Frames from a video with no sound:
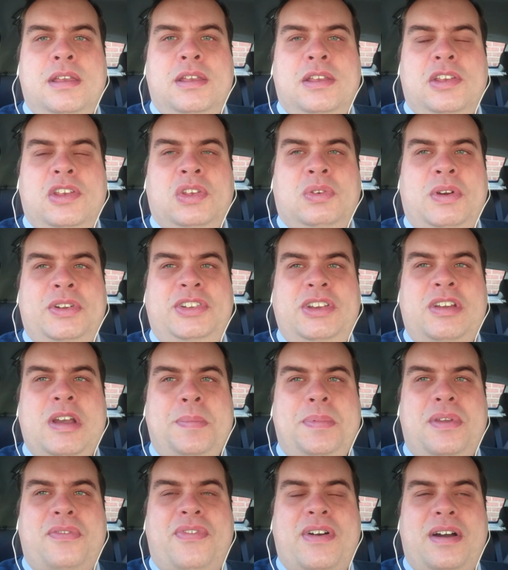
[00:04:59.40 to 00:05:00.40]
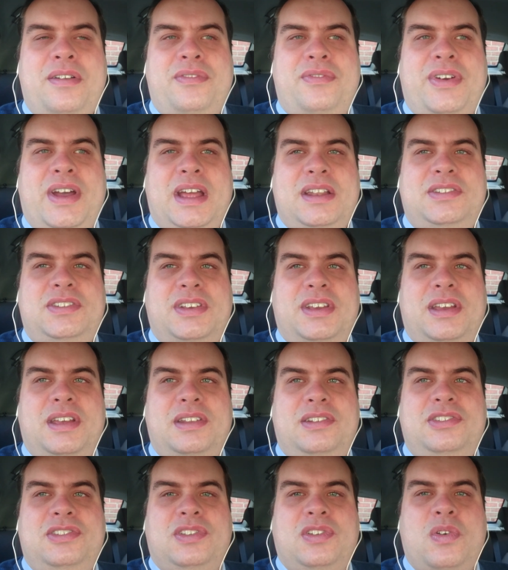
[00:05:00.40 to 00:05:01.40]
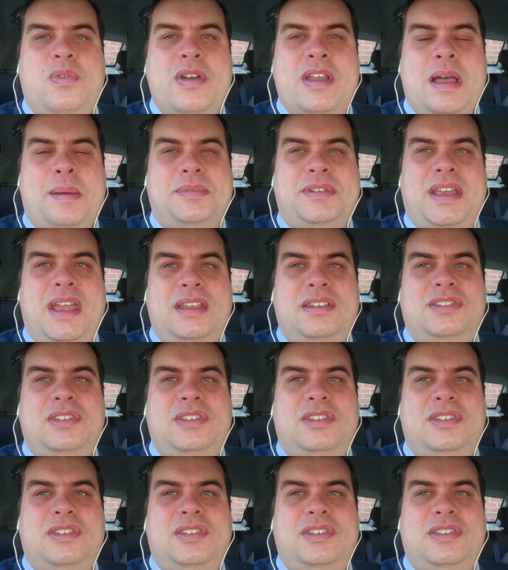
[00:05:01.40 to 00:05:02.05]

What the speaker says: So I do hope you found that quick update